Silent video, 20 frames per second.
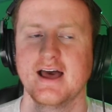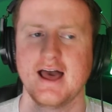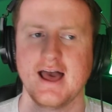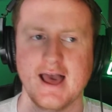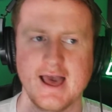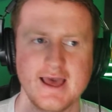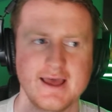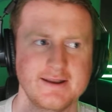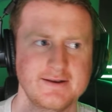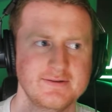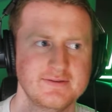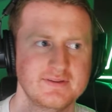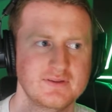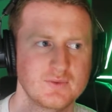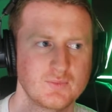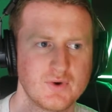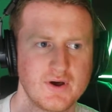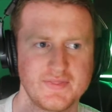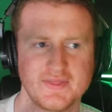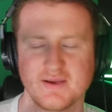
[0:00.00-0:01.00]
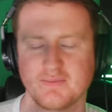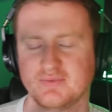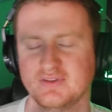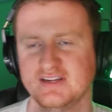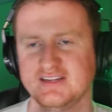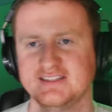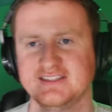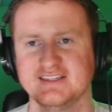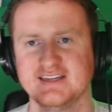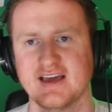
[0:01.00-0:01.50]
and they
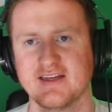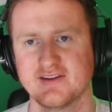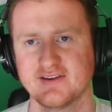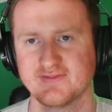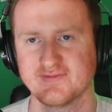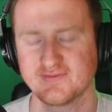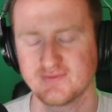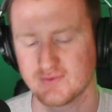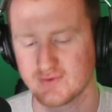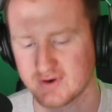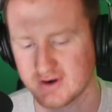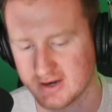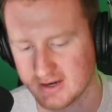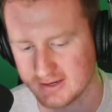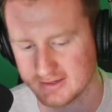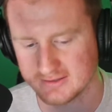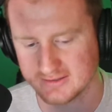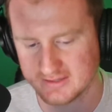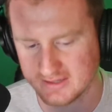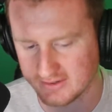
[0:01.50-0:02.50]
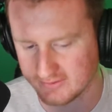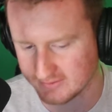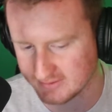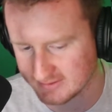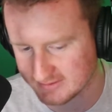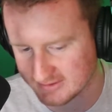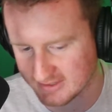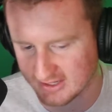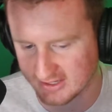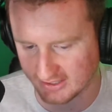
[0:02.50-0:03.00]
played together for,
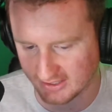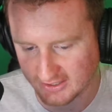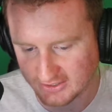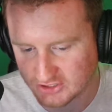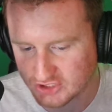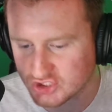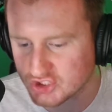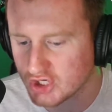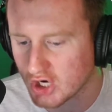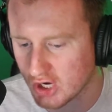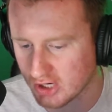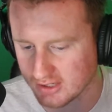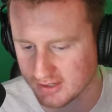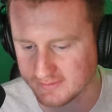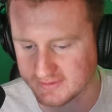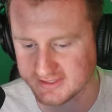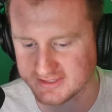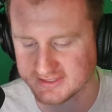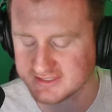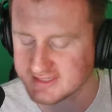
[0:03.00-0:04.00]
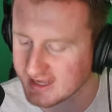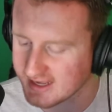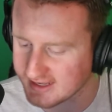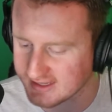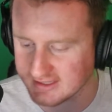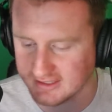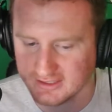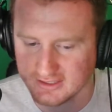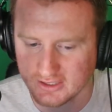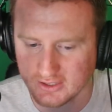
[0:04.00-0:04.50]
a chunk, I'm going to
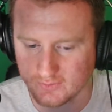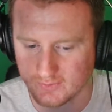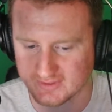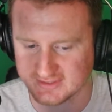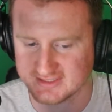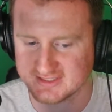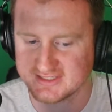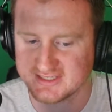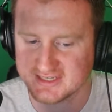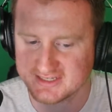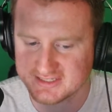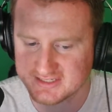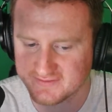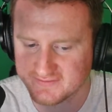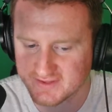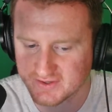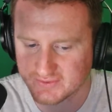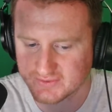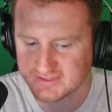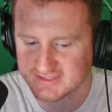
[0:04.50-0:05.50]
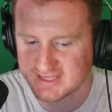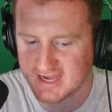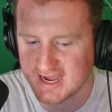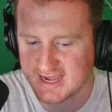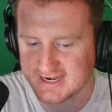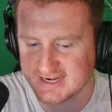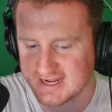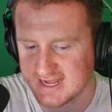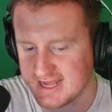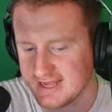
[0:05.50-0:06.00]
say, 6 of those
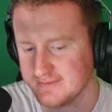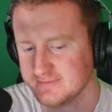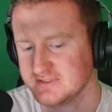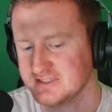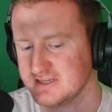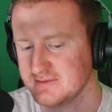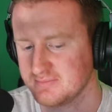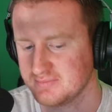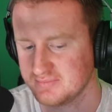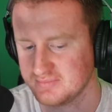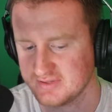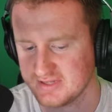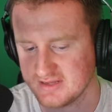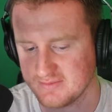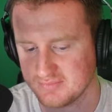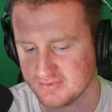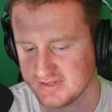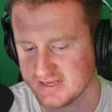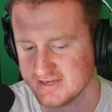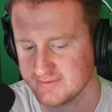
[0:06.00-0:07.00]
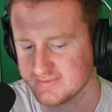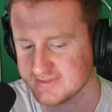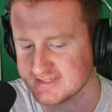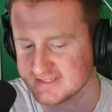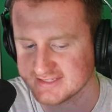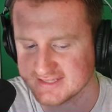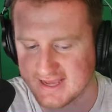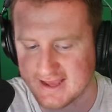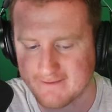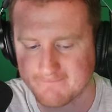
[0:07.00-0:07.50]
9 games he played with
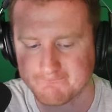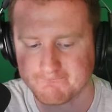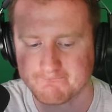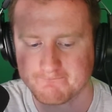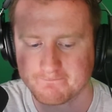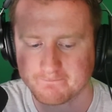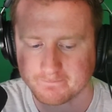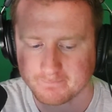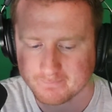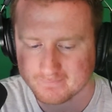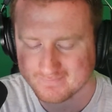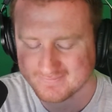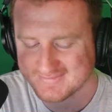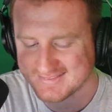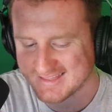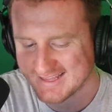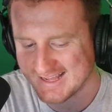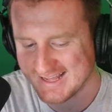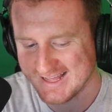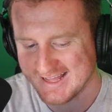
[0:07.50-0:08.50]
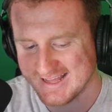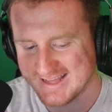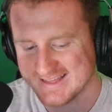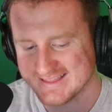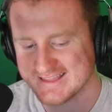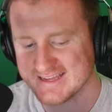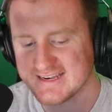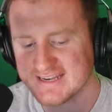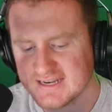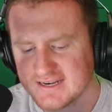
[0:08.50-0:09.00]
Sam,
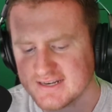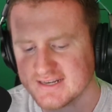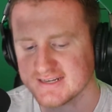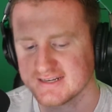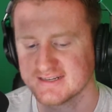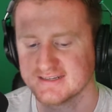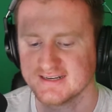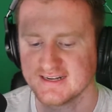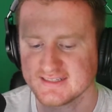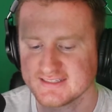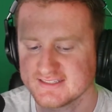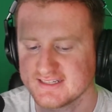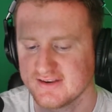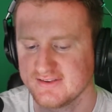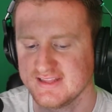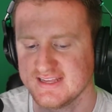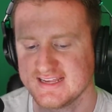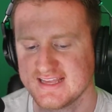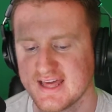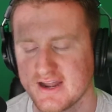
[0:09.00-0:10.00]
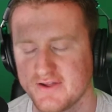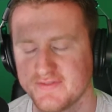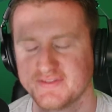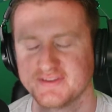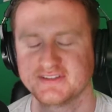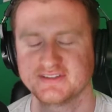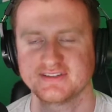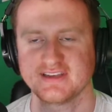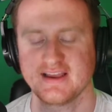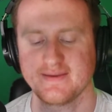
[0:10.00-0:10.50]
they didn't necessarily get on
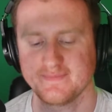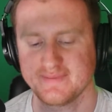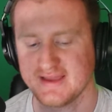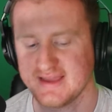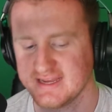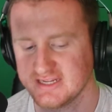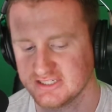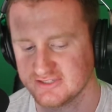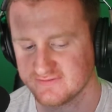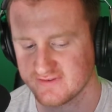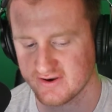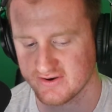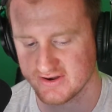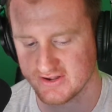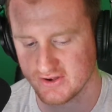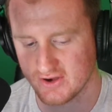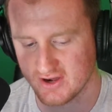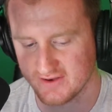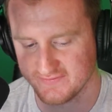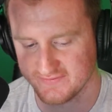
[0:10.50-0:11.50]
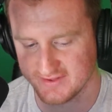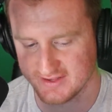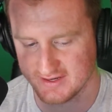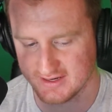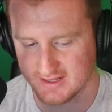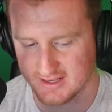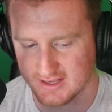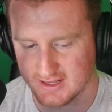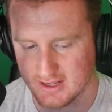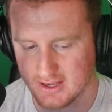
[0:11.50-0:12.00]
the same page very
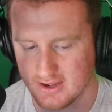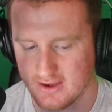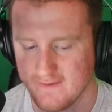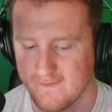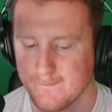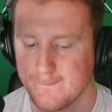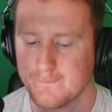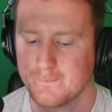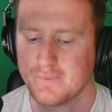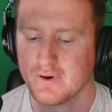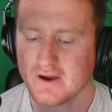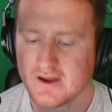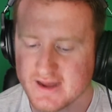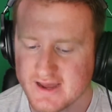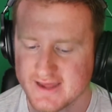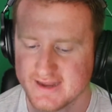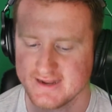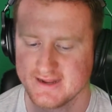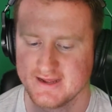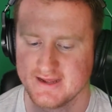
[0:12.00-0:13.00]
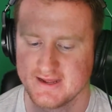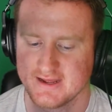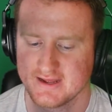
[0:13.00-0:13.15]
often. But